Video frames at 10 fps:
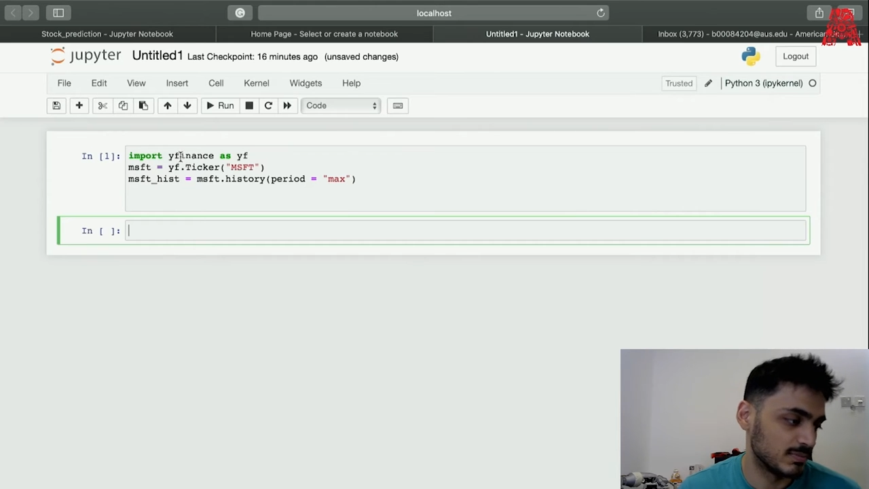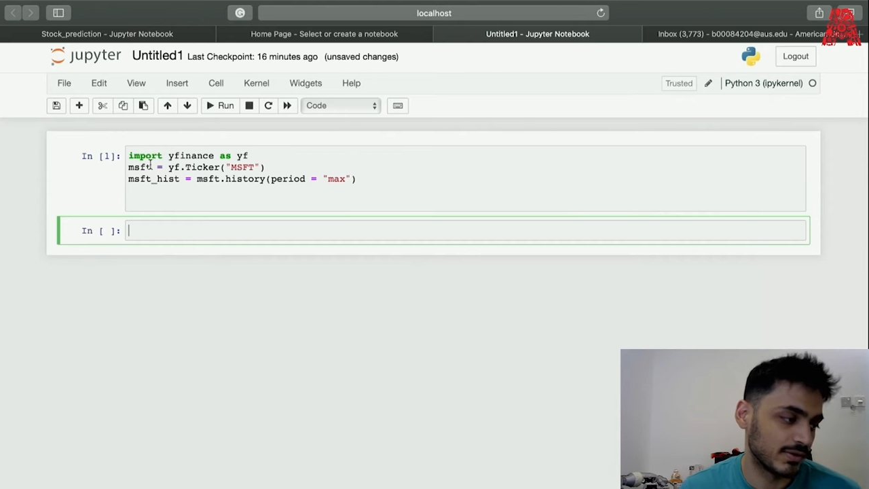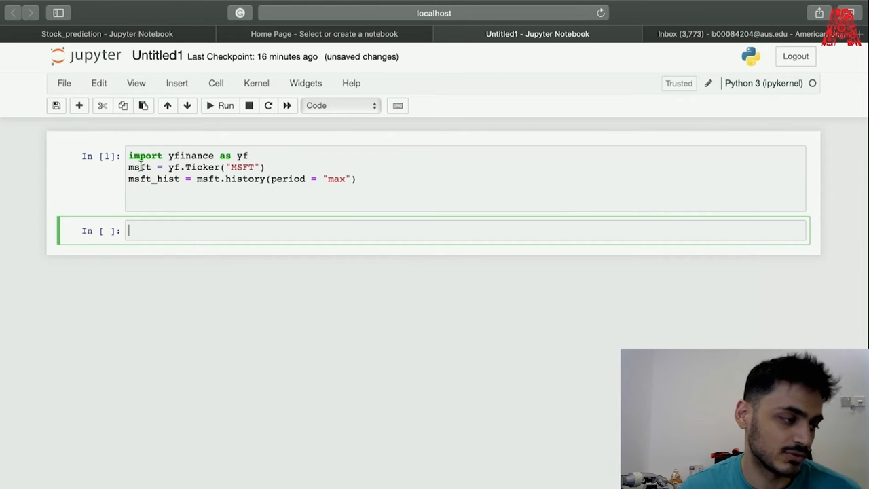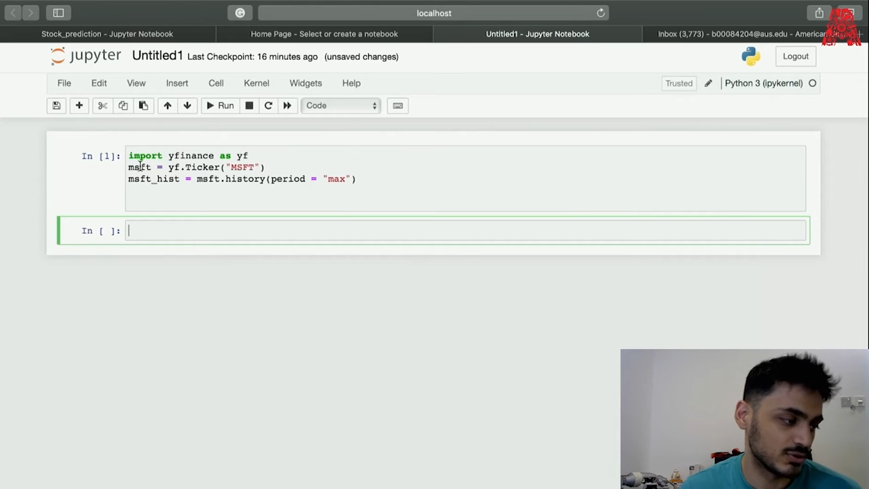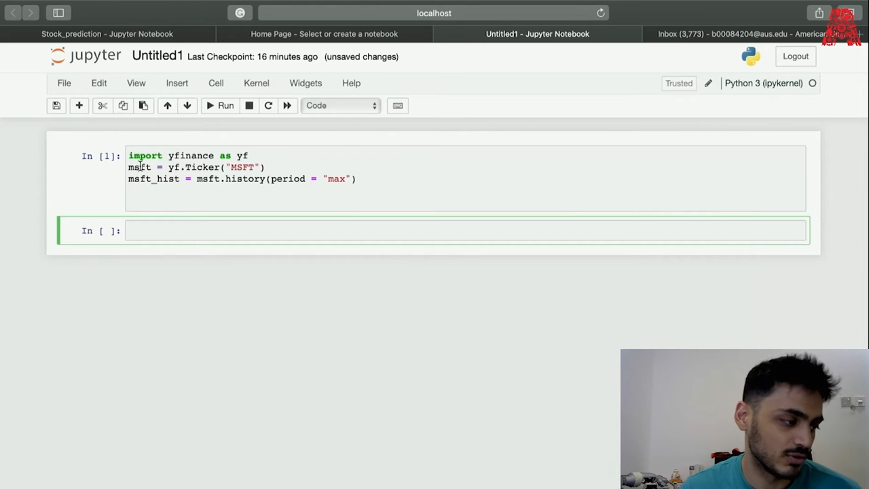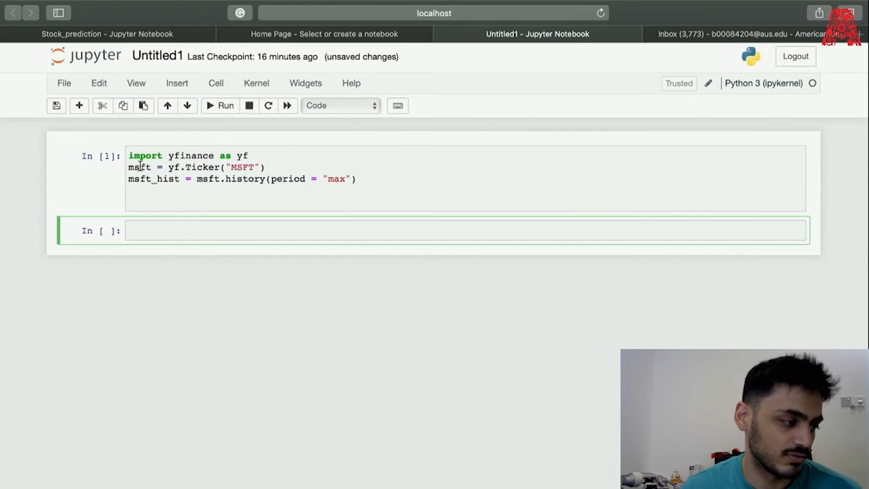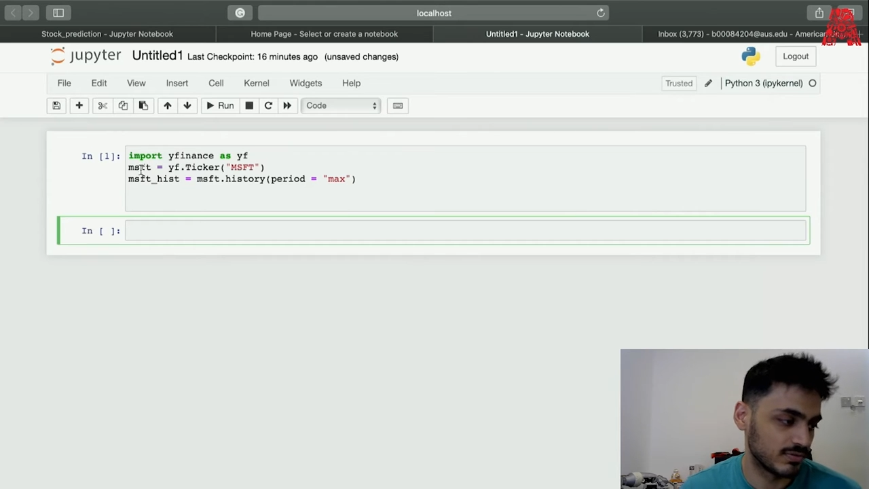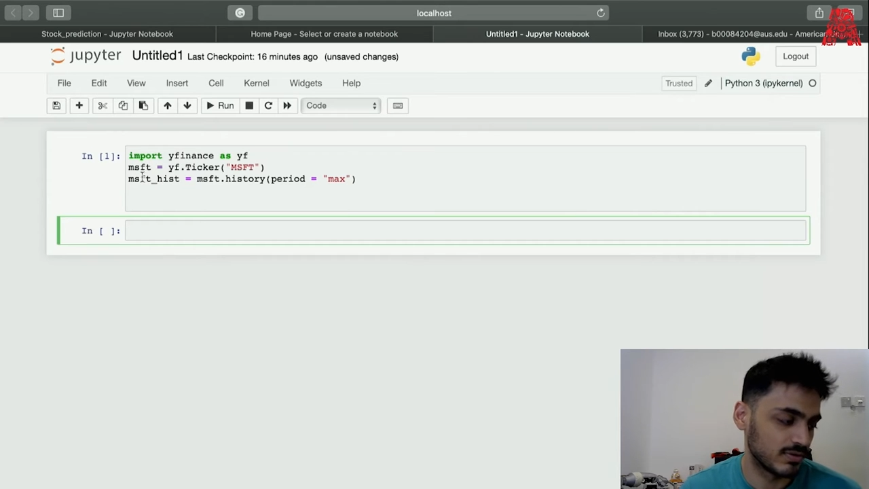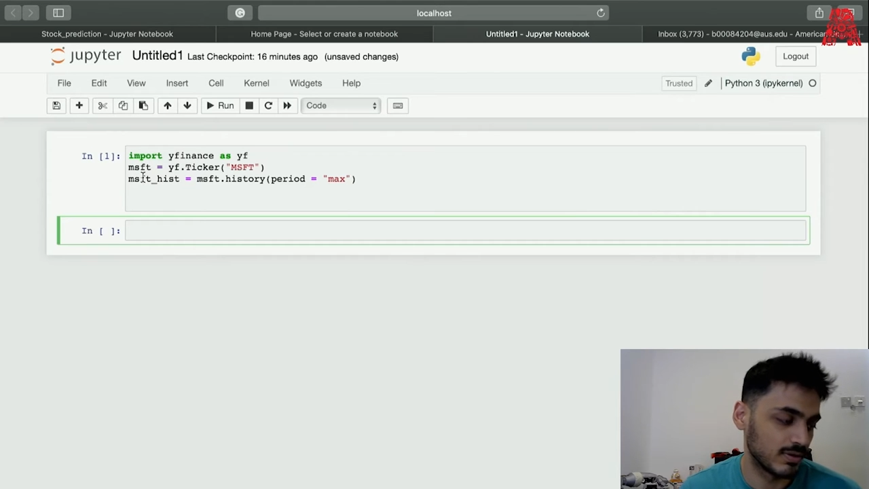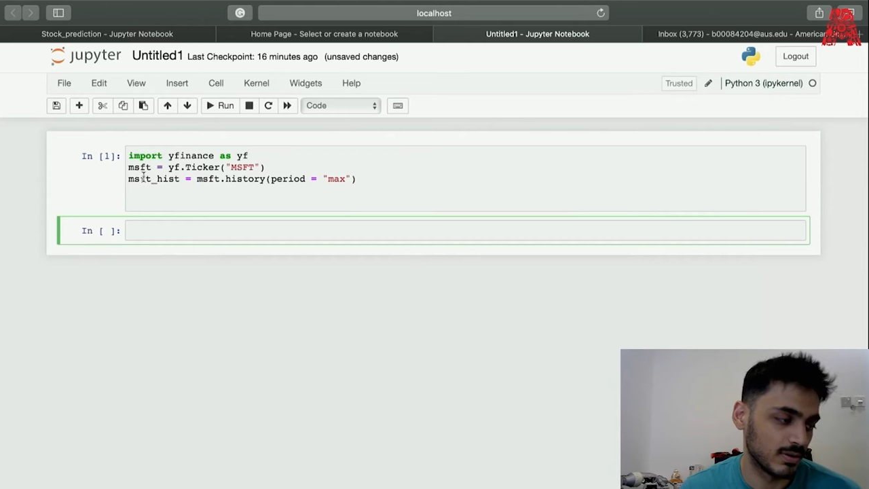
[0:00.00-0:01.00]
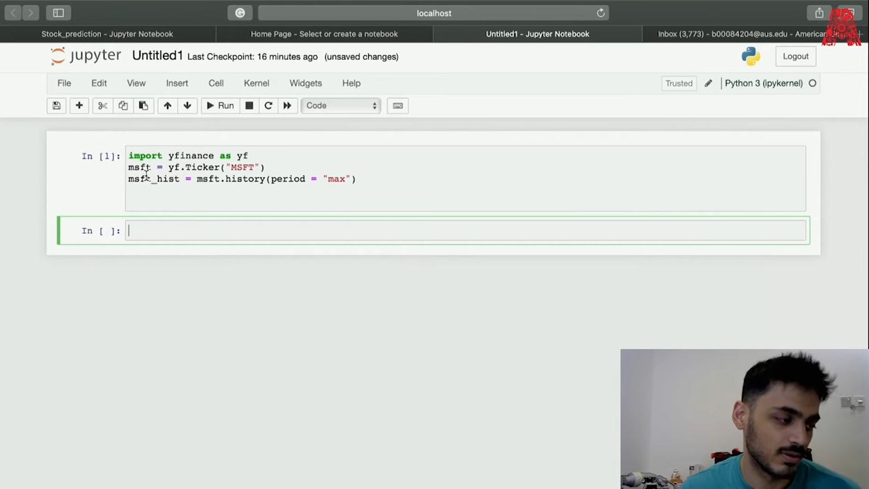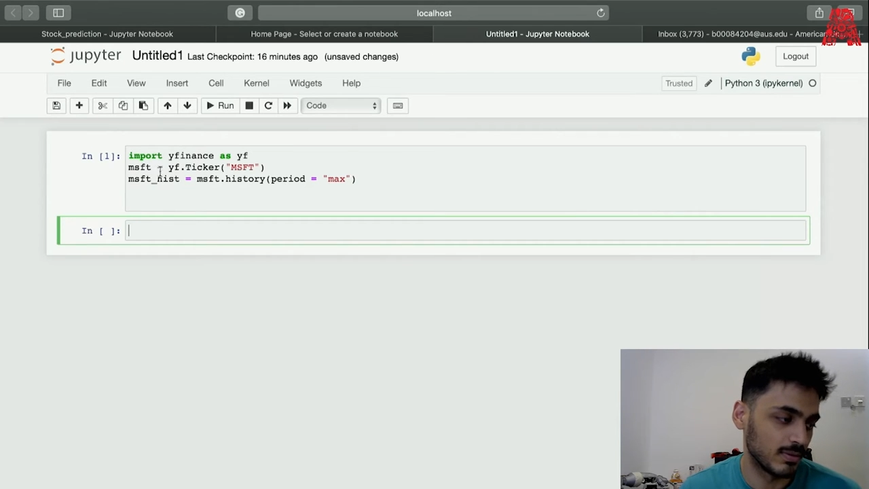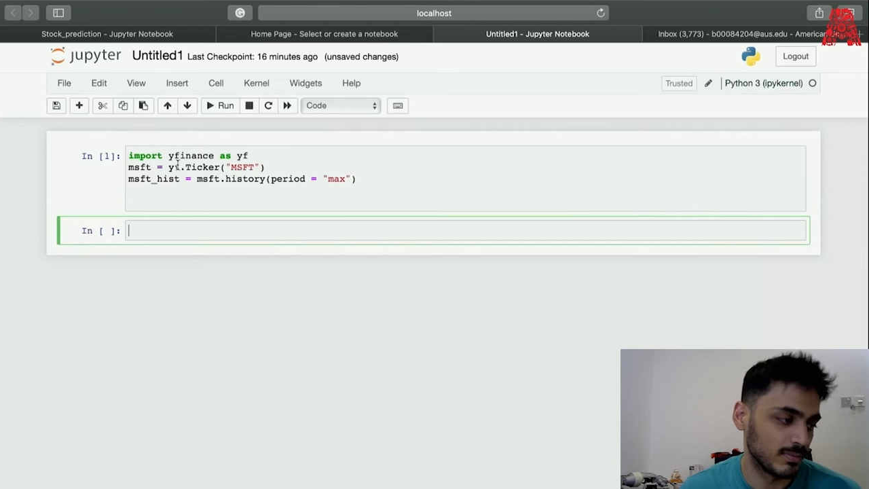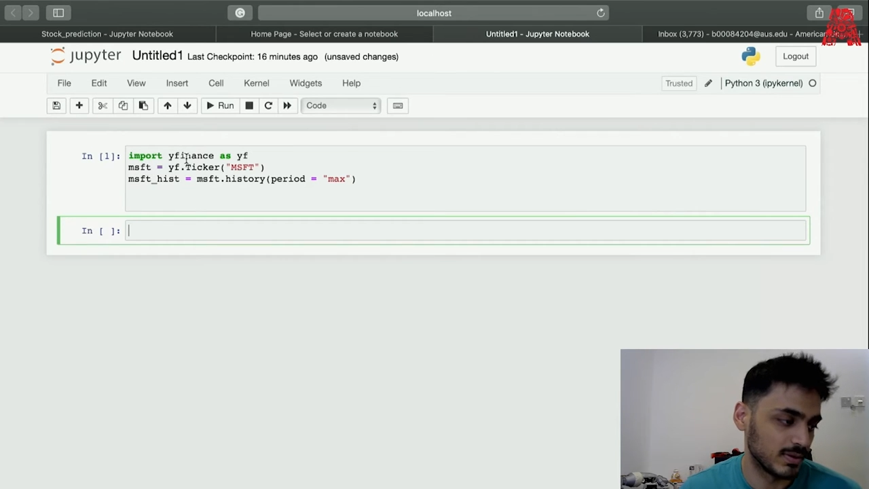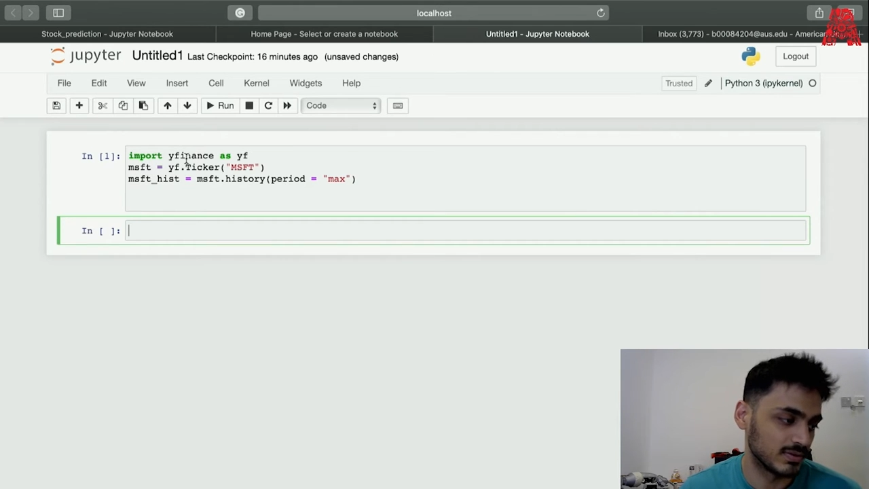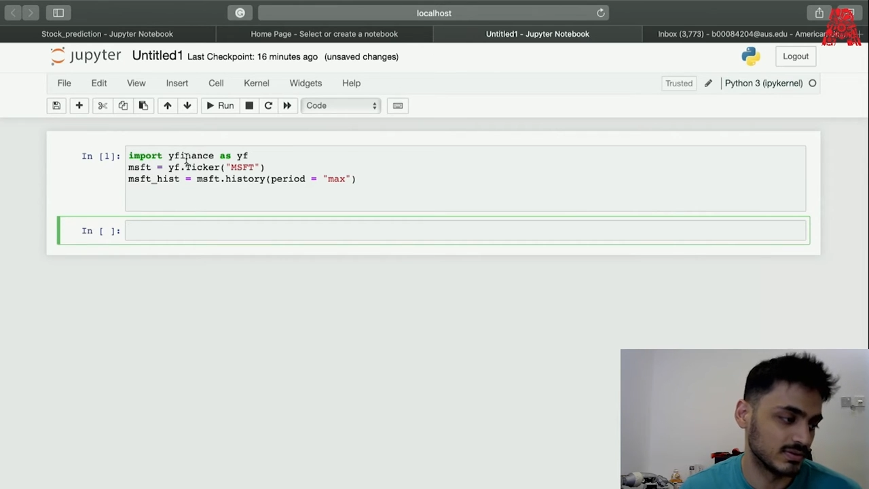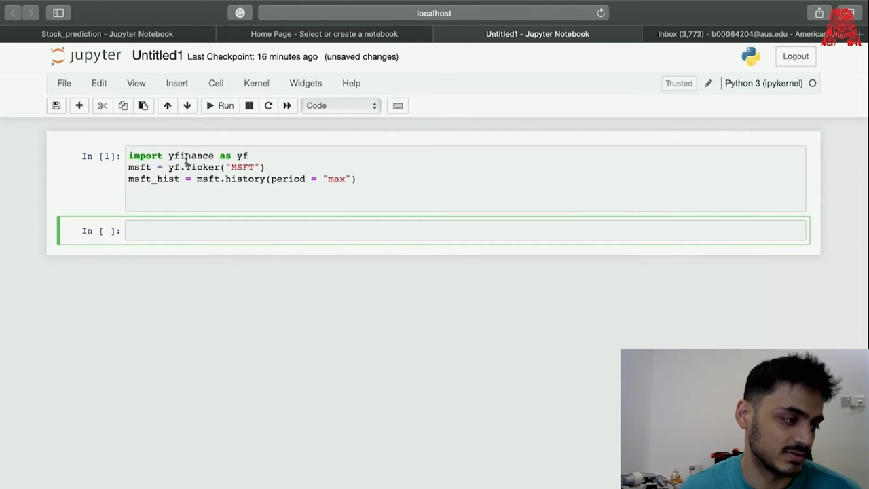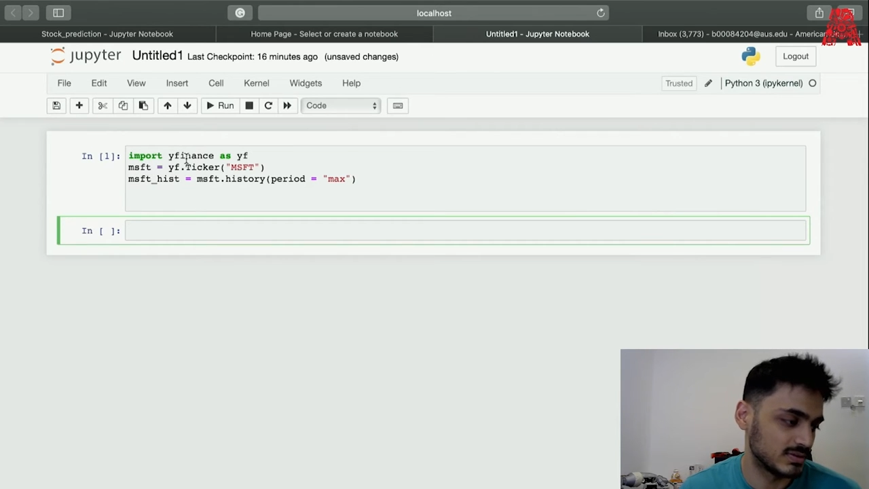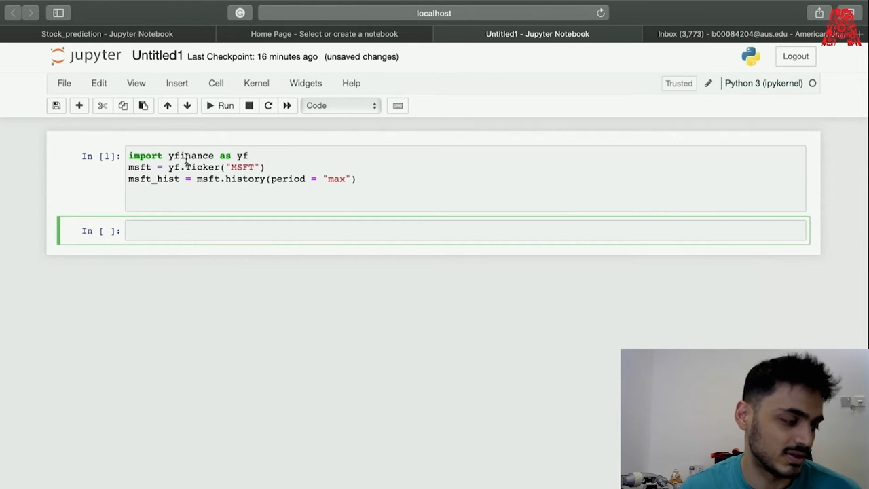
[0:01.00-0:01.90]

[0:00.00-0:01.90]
Microsoft because